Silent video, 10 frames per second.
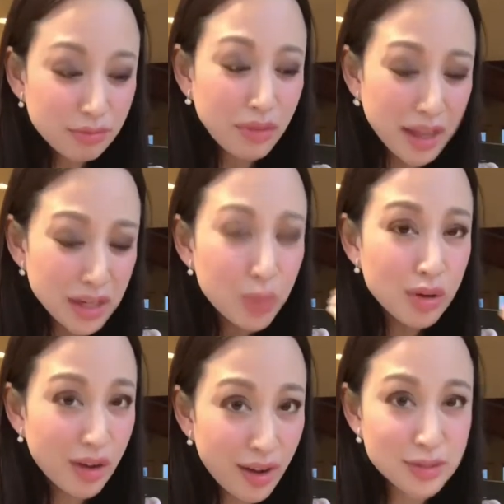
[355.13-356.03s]
And it will
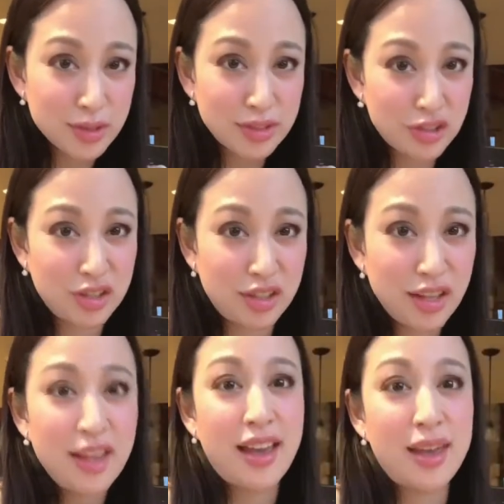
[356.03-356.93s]
cause recession,
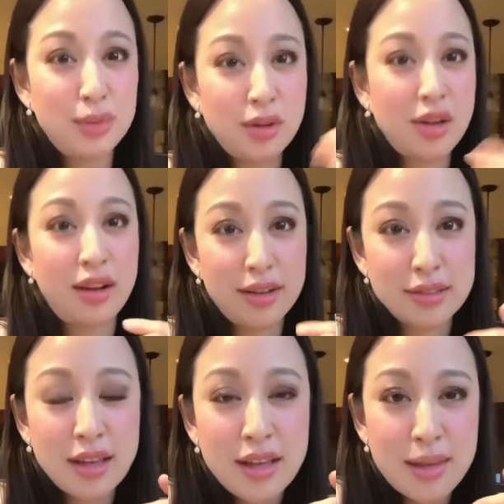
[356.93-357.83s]
and will cause